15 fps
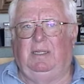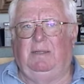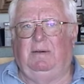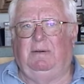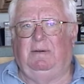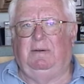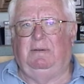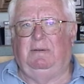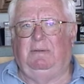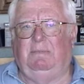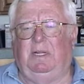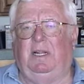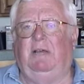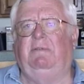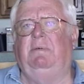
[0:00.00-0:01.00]
No,
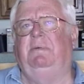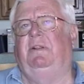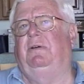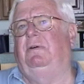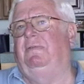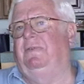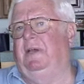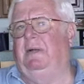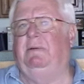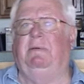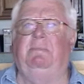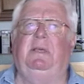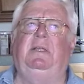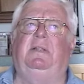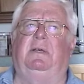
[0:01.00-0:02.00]
but everybody, the whole
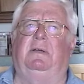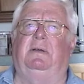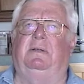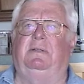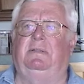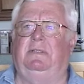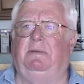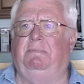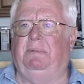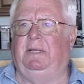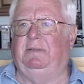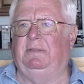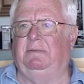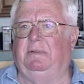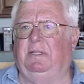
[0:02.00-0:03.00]
family would be there. See, would
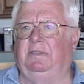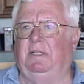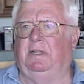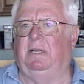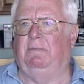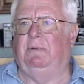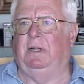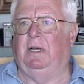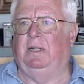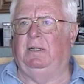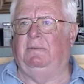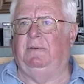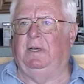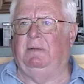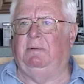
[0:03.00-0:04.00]
play things like that went
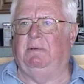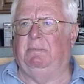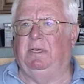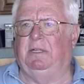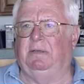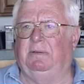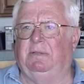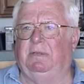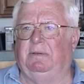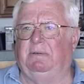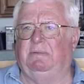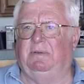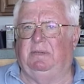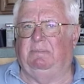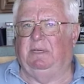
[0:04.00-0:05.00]
on. The family would be there
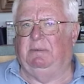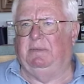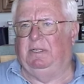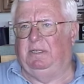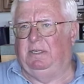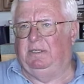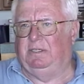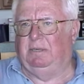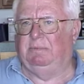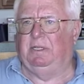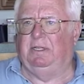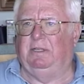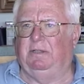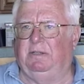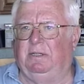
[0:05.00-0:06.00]
till well, maybe then you
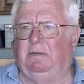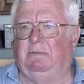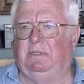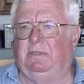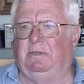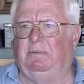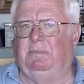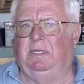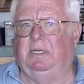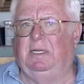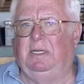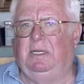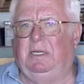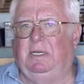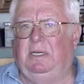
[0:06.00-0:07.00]
shift to the little ones home, but
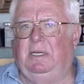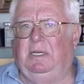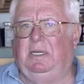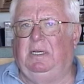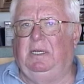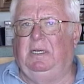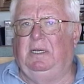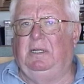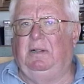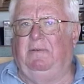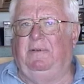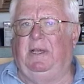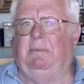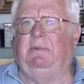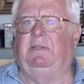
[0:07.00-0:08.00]

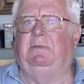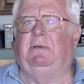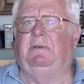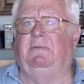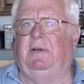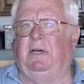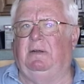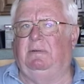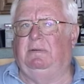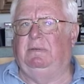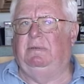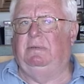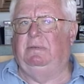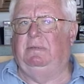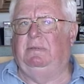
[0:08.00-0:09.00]
the families were
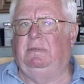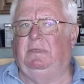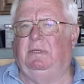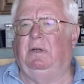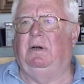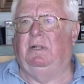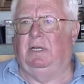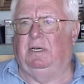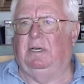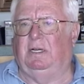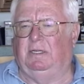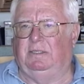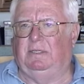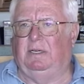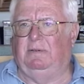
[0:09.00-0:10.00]
involved in all
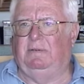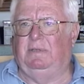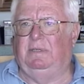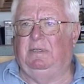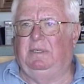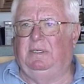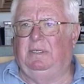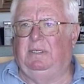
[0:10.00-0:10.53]
that kind of stuff.